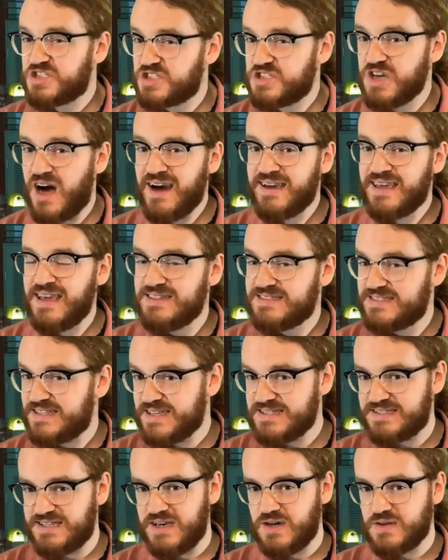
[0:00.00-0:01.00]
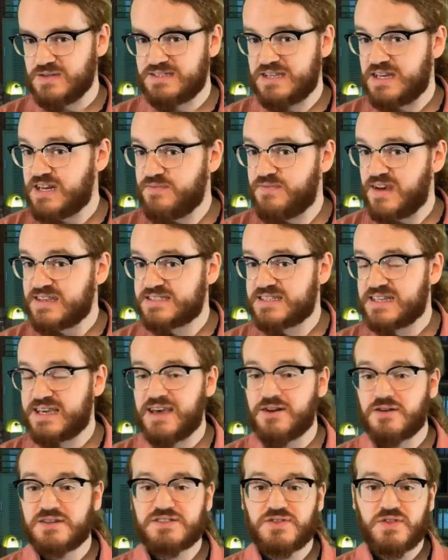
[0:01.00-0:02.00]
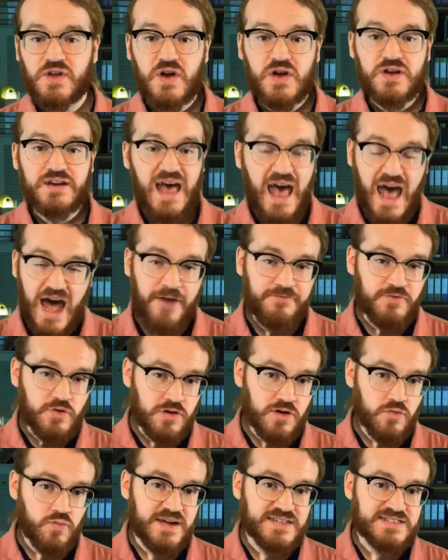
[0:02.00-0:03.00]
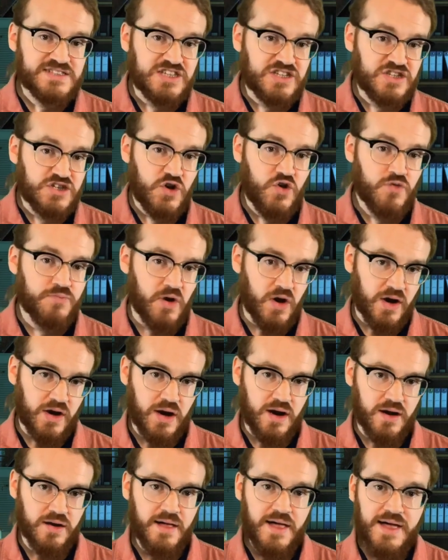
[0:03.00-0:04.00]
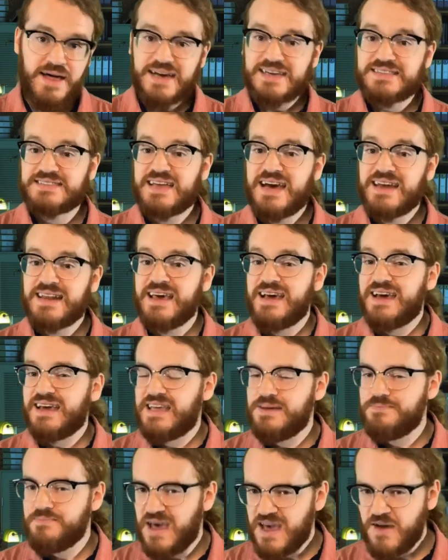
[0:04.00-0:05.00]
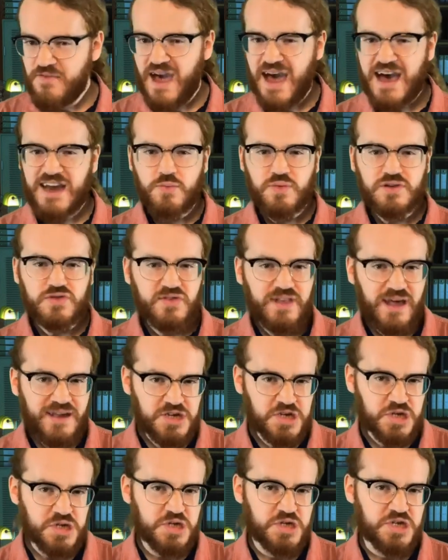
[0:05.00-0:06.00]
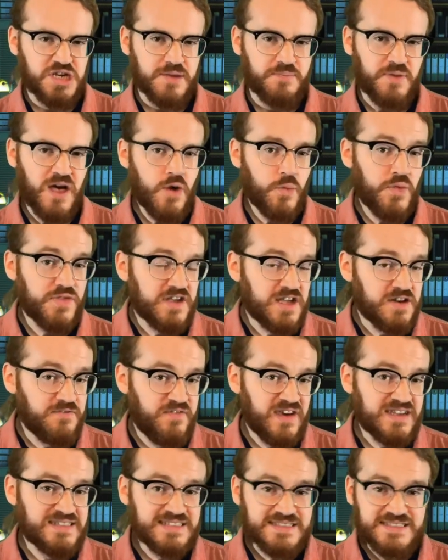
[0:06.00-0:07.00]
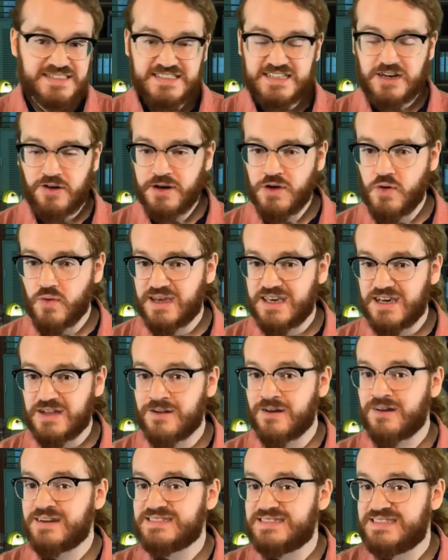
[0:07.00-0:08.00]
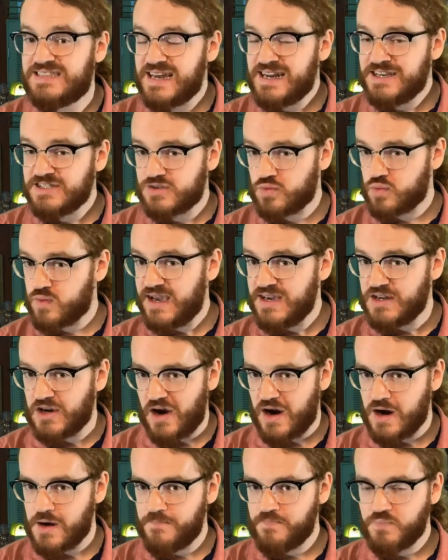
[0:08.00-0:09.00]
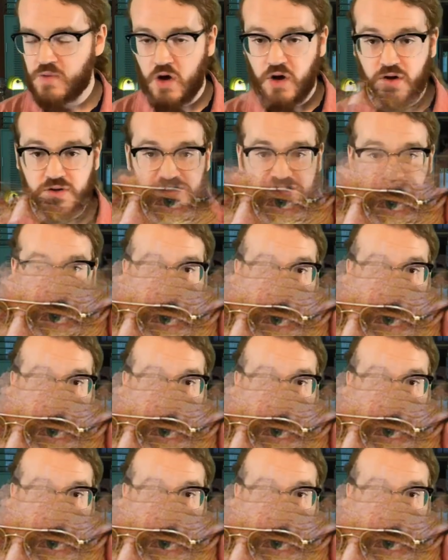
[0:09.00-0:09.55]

shocking details that investigators learned after arresting Kohberger is that he may have had a relationship with convicted serial killer Dennis Rader, also